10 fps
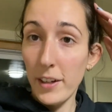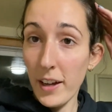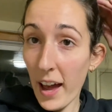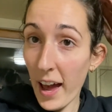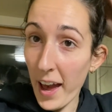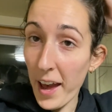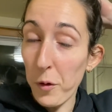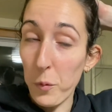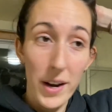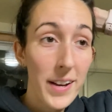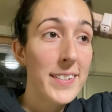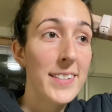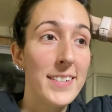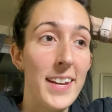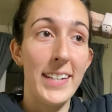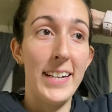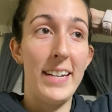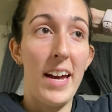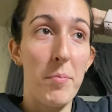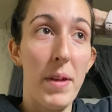I was taking a
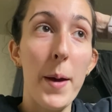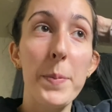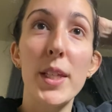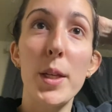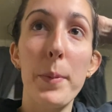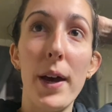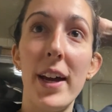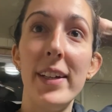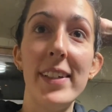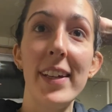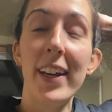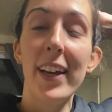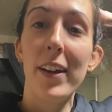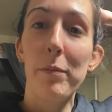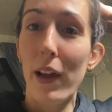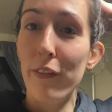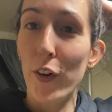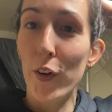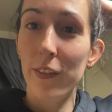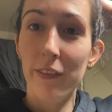time lapse, but my
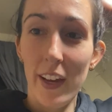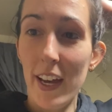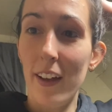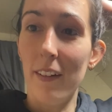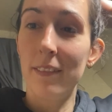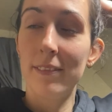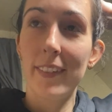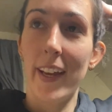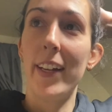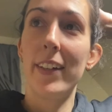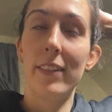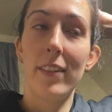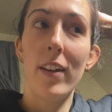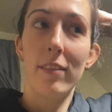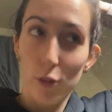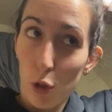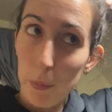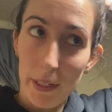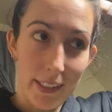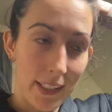phone fell like 2
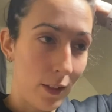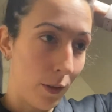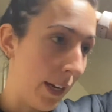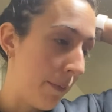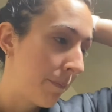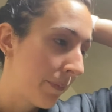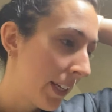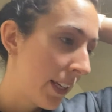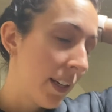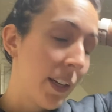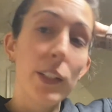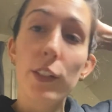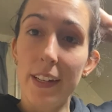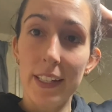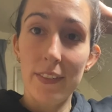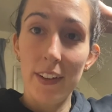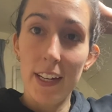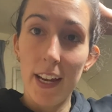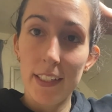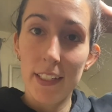minutes into it, so that's
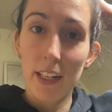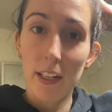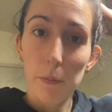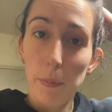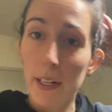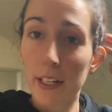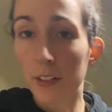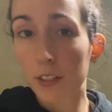fantastic. But here's the